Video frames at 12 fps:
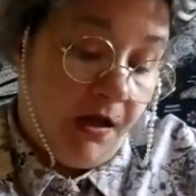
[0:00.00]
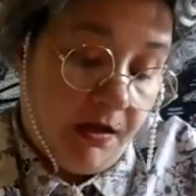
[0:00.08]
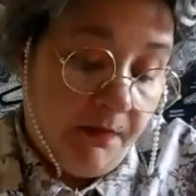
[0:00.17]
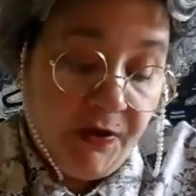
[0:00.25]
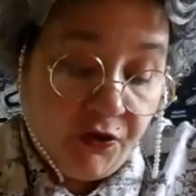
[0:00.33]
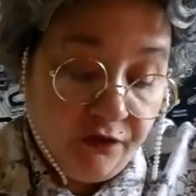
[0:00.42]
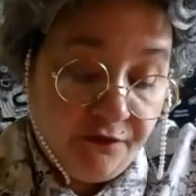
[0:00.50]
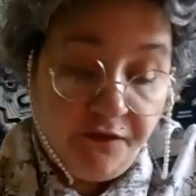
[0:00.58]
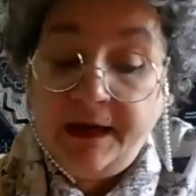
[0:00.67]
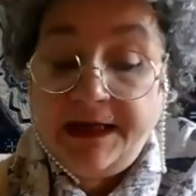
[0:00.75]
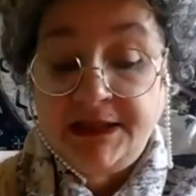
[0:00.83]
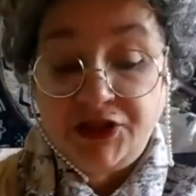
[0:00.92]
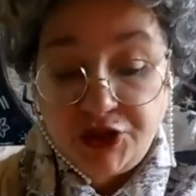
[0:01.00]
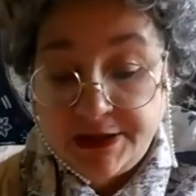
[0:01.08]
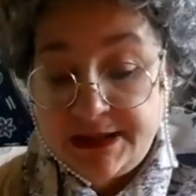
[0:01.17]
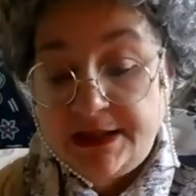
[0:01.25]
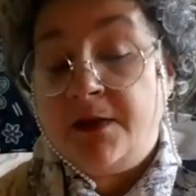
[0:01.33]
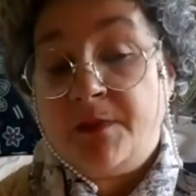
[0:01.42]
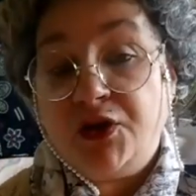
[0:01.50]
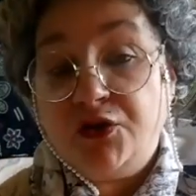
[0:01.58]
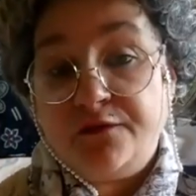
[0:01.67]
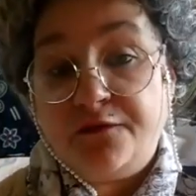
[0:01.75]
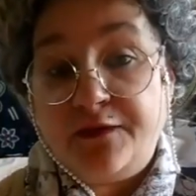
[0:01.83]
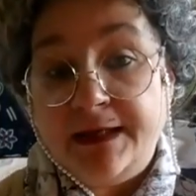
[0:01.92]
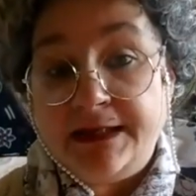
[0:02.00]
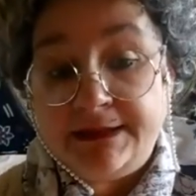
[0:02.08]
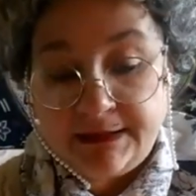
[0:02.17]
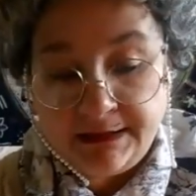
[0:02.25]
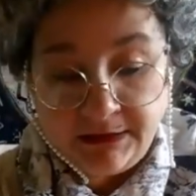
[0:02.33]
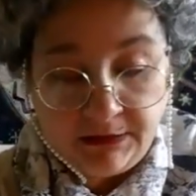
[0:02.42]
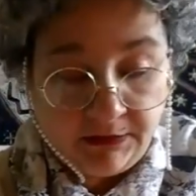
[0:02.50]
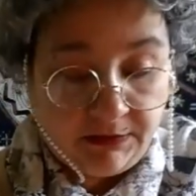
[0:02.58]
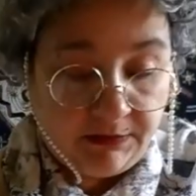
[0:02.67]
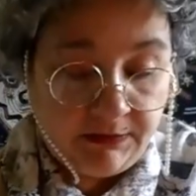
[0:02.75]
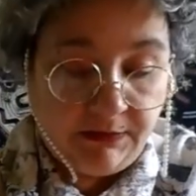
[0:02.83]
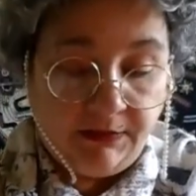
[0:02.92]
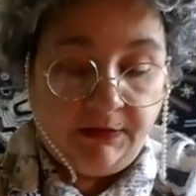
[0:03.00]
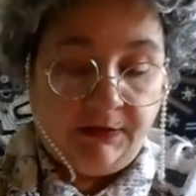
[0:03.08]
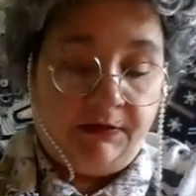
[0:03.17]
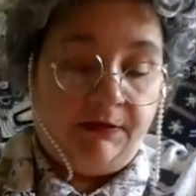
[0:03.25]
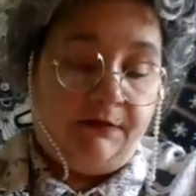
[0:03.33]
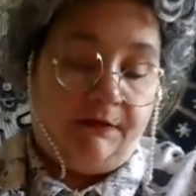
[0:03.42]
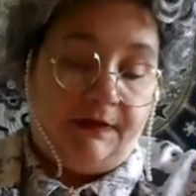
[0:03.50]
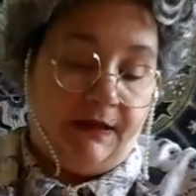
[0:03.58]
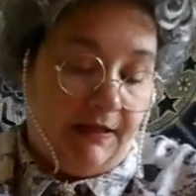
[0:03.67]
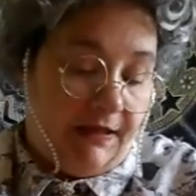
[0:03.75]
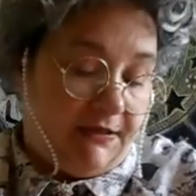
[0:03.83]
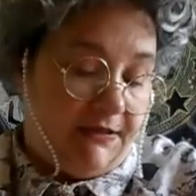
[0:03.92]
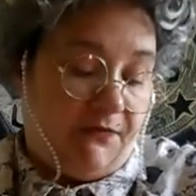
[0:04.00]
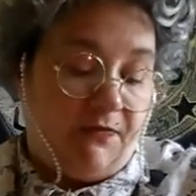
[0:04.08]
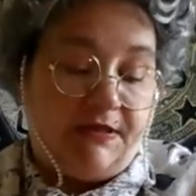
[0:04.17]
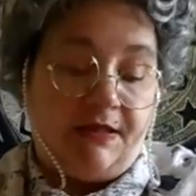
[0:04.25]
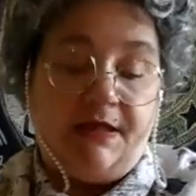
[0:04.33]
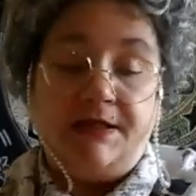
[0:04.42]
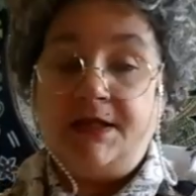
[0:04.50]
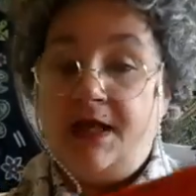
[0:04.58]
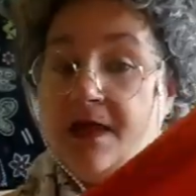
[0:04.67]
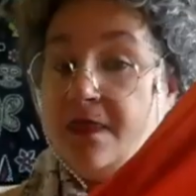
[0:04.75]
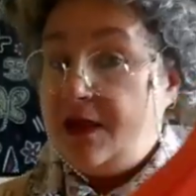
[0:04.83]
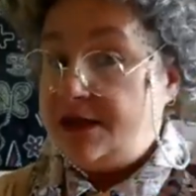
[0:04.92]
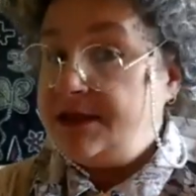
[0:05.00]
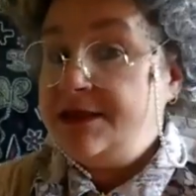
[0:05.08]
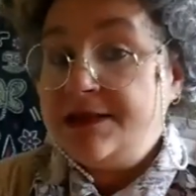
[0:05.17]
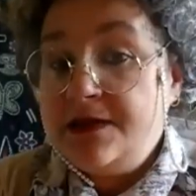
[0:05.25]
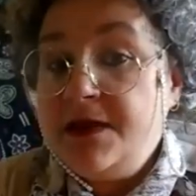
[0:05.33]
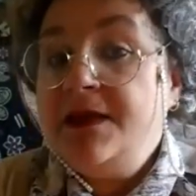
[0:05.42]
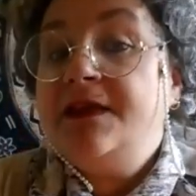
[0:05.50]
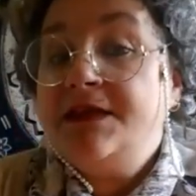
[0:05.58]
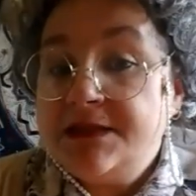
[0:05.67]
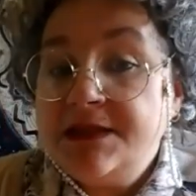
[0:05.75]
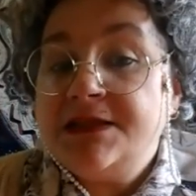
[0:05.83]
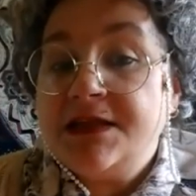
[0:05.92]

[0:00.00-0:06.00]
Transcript: I'm a good friend, you see. I'm a good friend. Right, let's see what's in this. This is a, this is